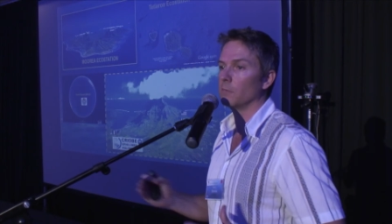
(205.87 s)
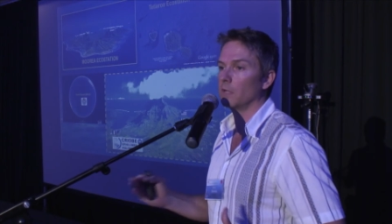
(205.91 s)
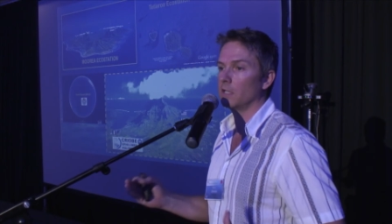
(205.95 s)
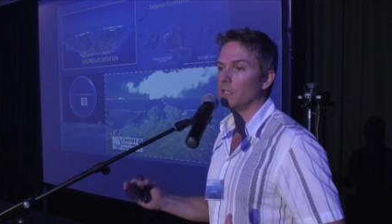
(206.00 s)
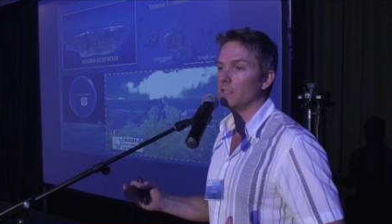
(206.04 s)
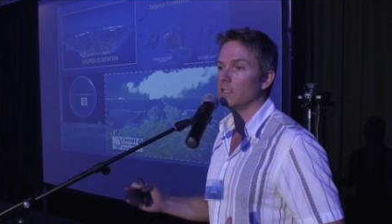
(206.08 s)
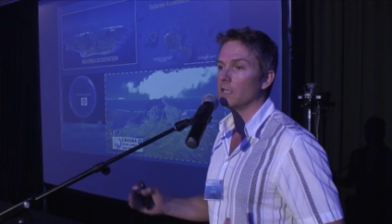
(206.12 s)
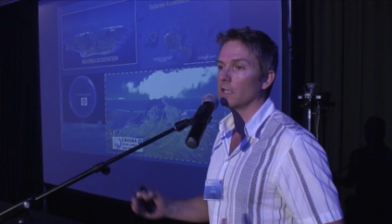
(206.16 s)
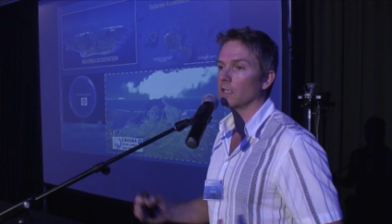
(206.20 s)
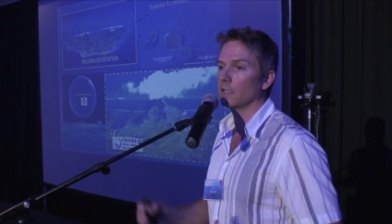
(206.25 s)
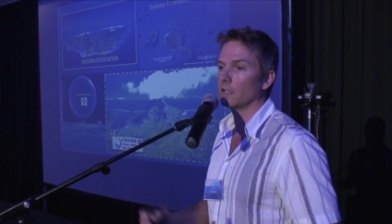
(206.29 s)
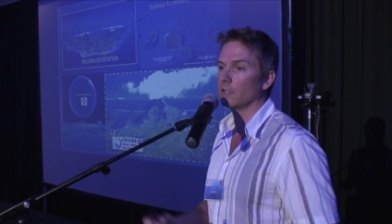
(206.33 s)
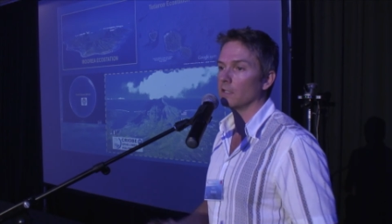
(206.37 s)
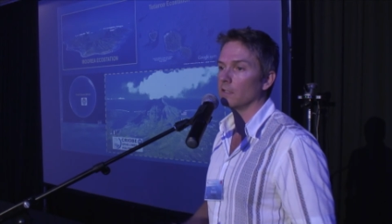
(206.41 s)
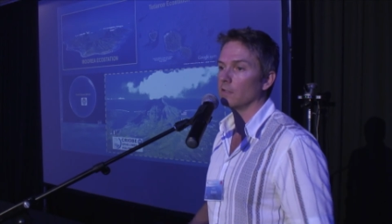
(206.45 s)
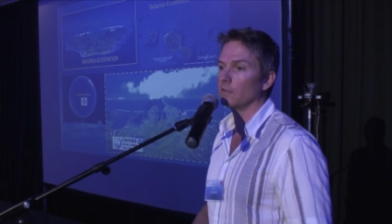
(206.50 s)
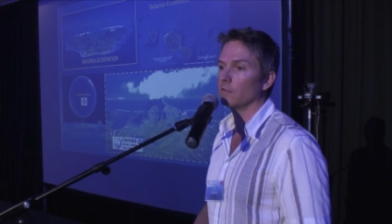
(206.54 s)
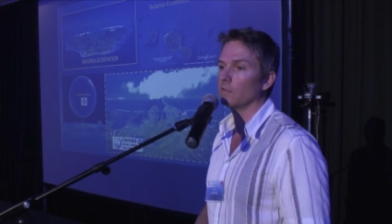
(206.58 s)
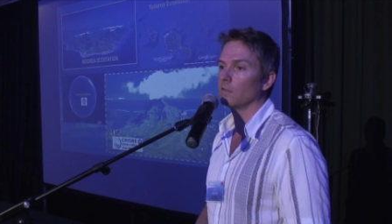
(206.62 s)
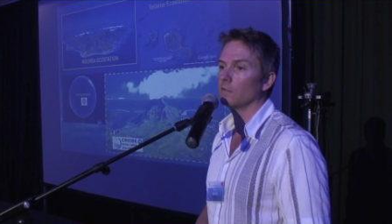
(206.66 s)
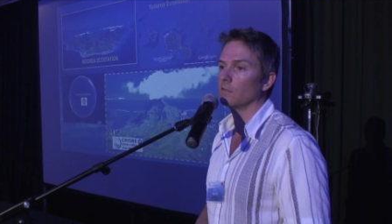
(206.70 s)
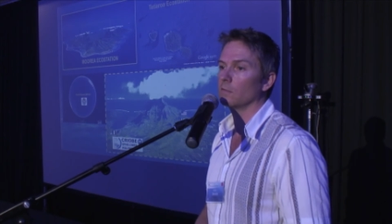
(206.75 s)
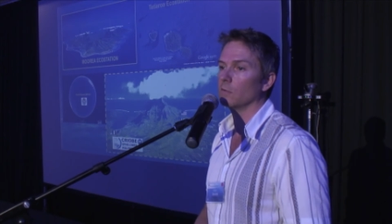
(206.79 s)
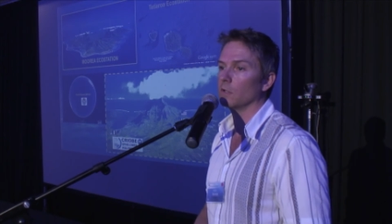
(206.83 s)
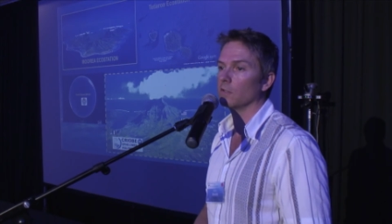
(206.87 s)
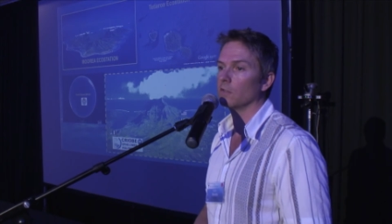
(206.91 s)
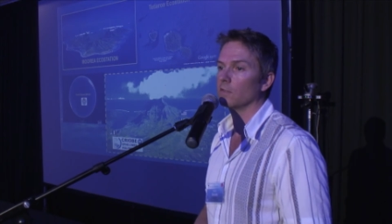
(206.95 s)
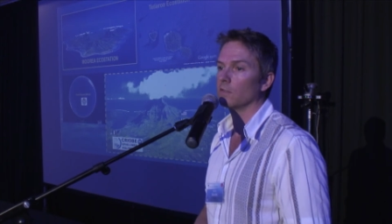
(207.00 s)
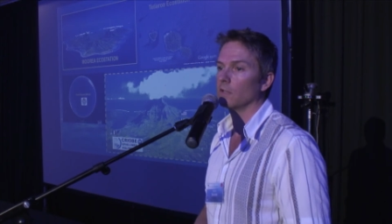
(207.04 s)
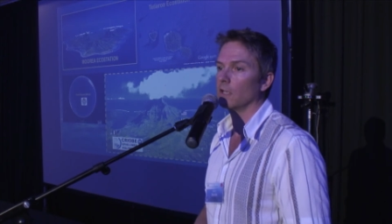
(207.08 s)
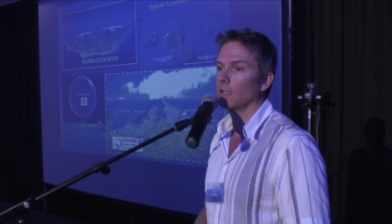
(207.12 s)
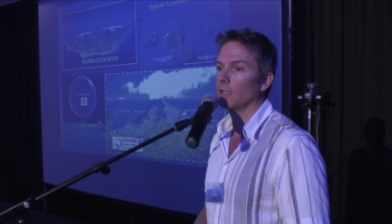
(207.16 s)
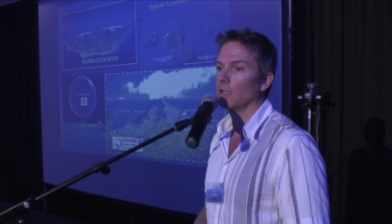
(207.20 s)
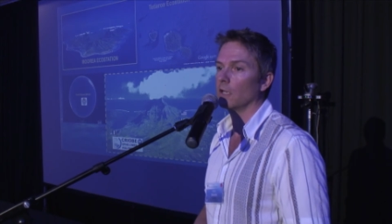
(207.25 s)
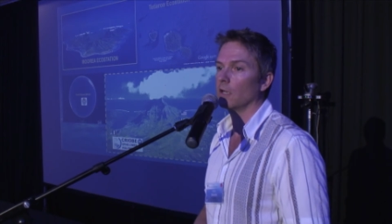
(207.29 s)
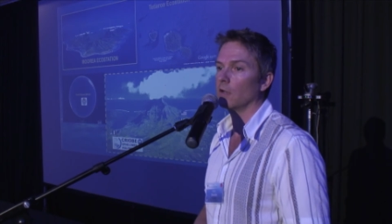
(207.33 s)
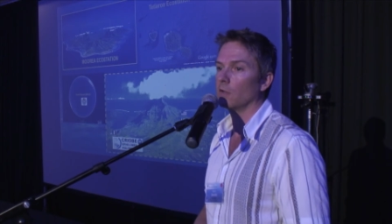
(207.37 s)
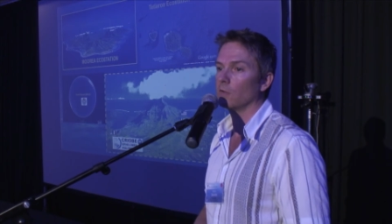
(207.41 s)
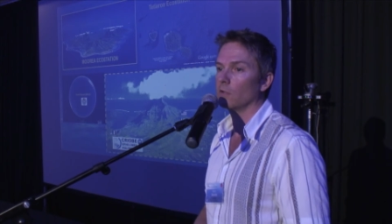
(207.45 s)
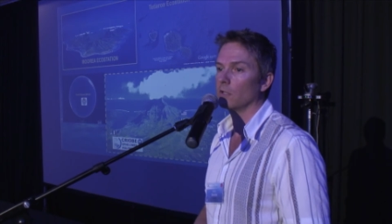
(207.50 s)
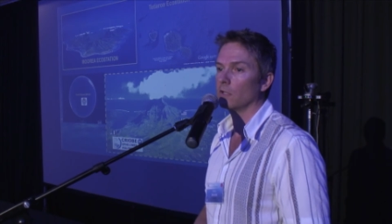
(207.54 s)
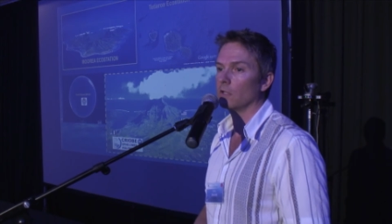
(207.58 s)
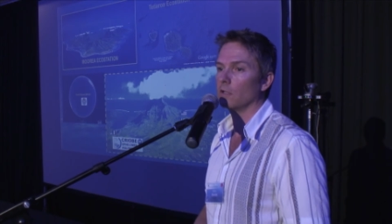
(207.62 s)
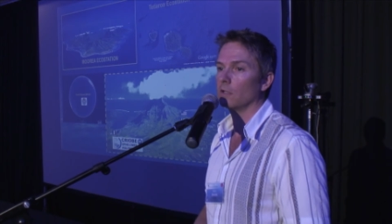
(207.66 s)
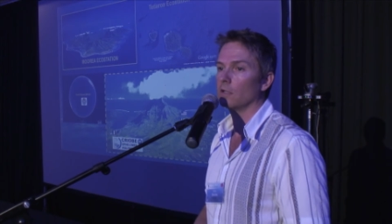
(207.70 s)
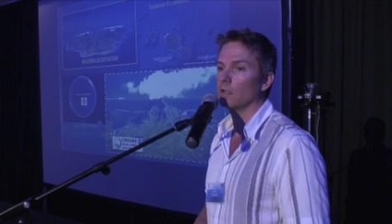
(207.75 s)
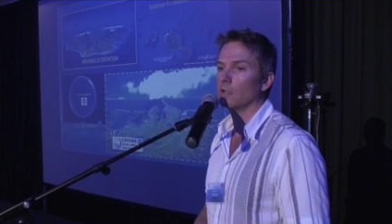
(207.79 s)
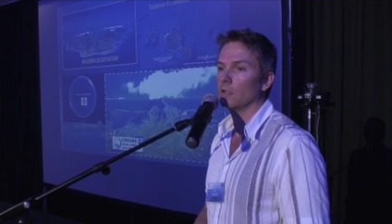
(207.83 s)
many decades to understand how
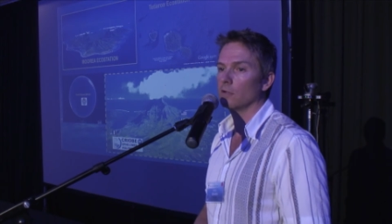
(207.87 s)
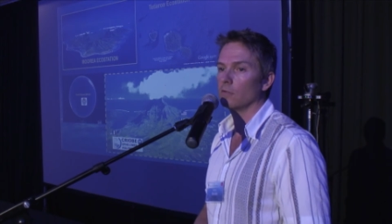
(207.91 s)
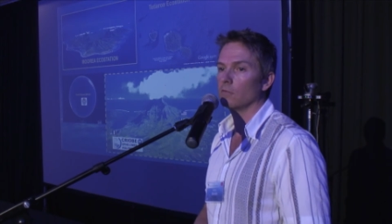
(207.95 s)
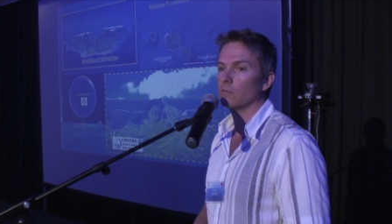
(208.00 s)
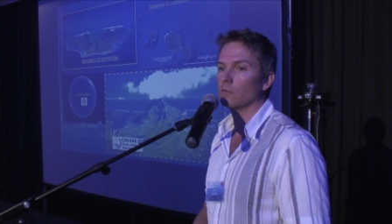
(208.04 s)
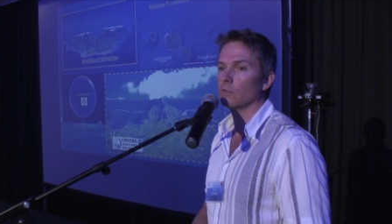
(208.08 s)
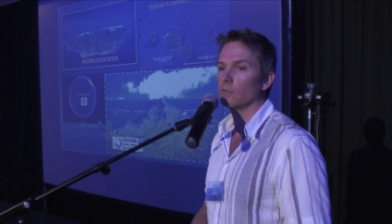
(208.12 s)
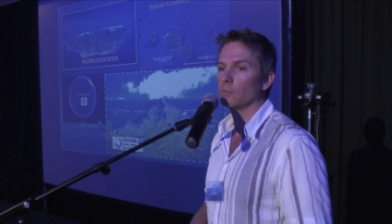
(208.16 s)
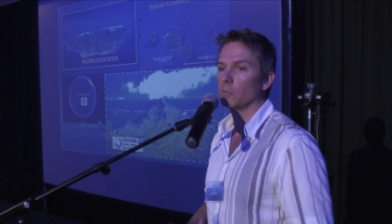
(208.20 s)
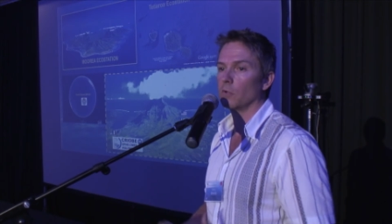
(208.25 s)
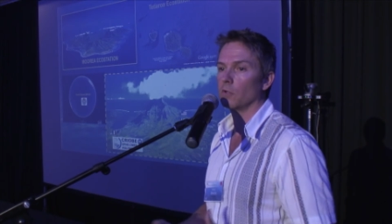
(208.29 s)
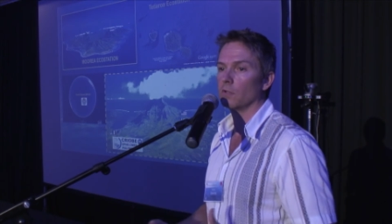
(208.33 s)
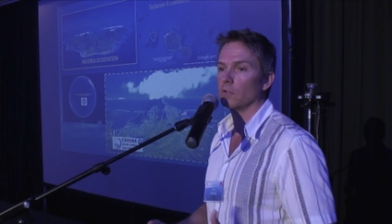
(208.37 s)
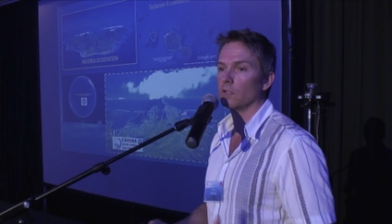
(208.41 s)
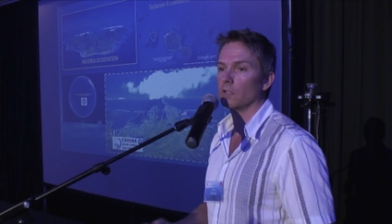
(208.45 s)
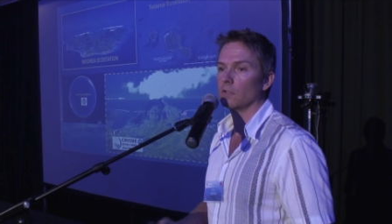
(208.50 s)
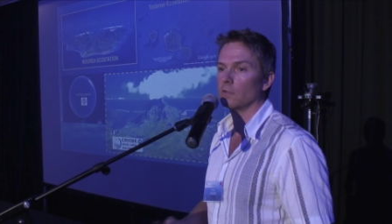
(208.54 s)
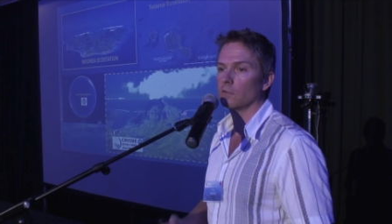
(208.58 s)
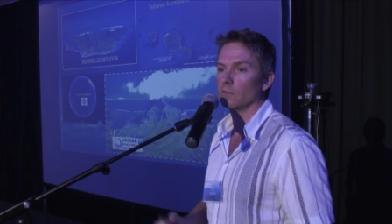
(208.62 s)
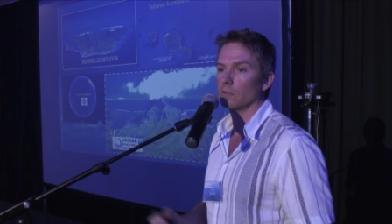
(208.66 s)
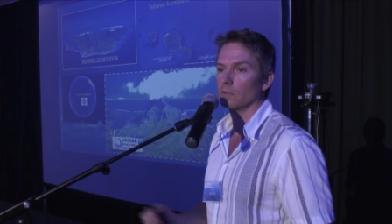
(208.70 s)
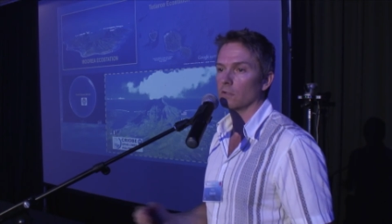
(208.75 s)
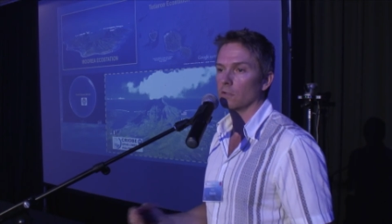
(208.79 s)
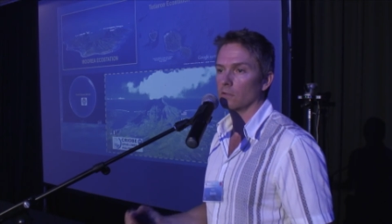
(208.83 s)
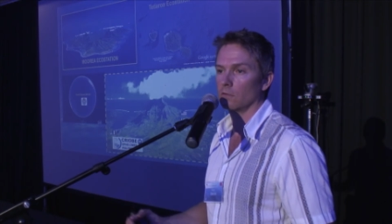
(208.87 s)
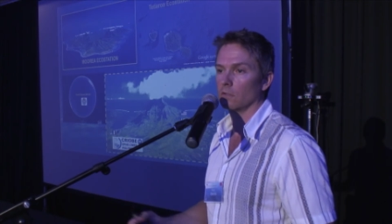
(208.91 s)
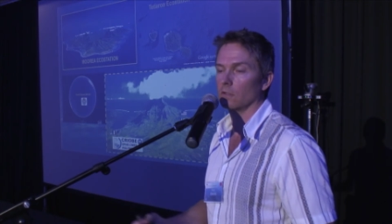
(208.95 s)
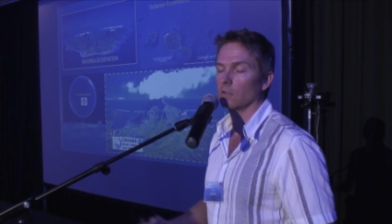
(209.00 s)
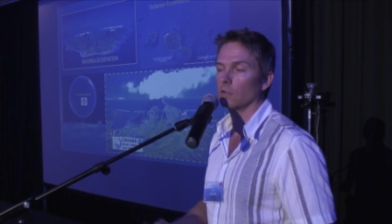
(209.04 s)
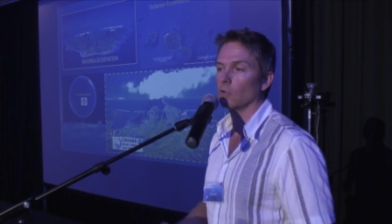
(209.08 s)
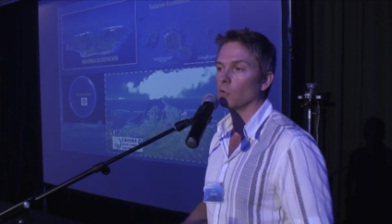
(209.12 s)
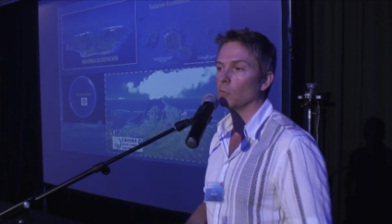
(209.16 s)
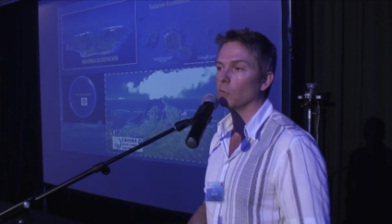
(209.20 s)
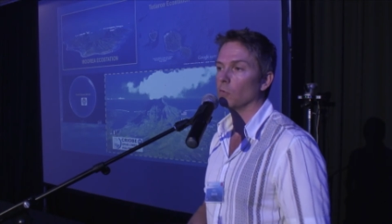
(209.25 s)
they're responding to, to